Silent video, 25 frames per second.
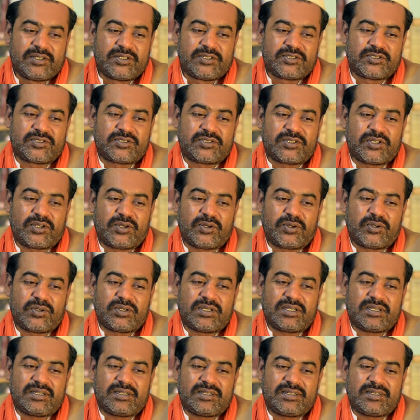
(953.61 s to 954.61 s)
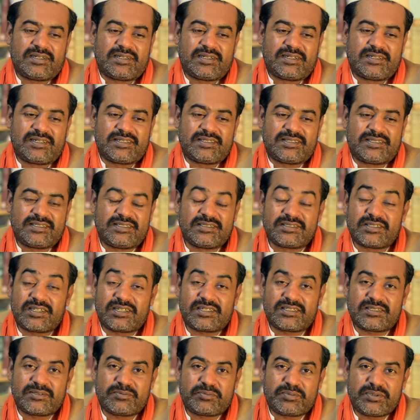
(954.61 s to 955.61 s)
So these
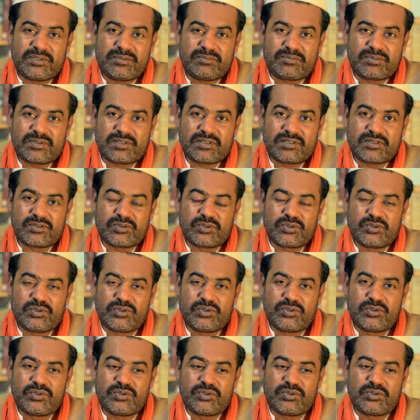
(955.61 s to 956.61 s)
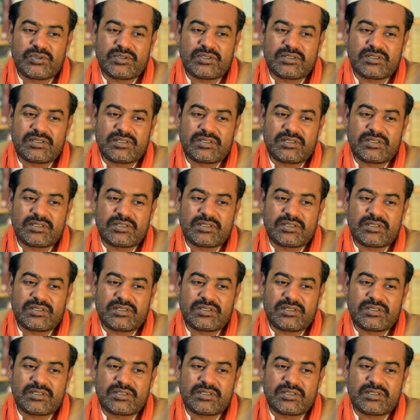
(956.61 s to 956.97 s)
are the people who